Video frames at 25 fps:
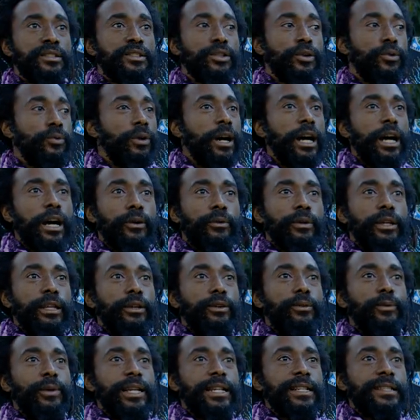So why are
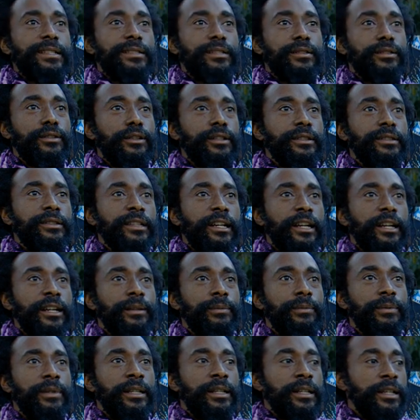we wasting our
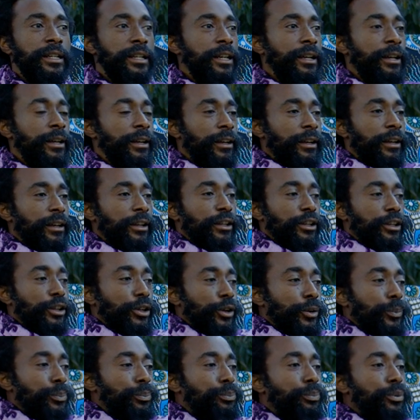time?
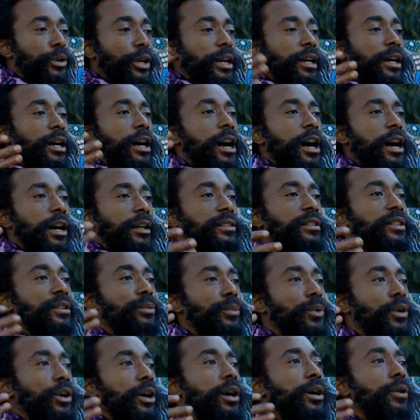Bring Actor
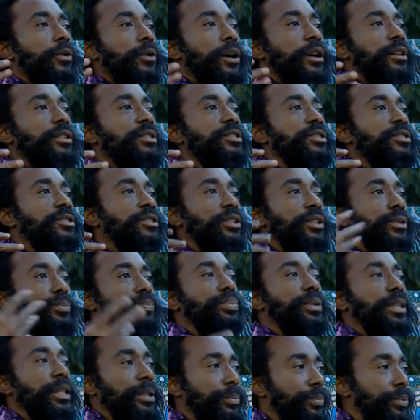Boy Awards to the
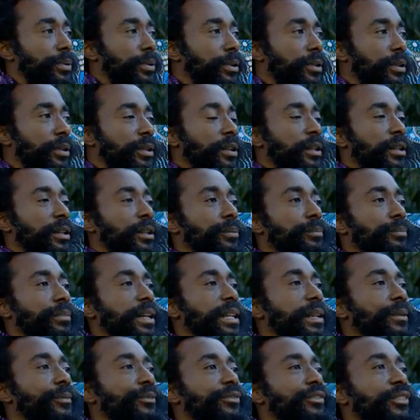people.
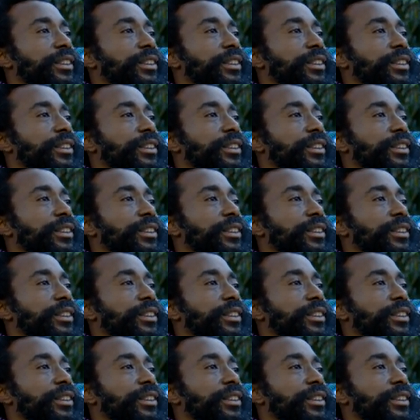Make them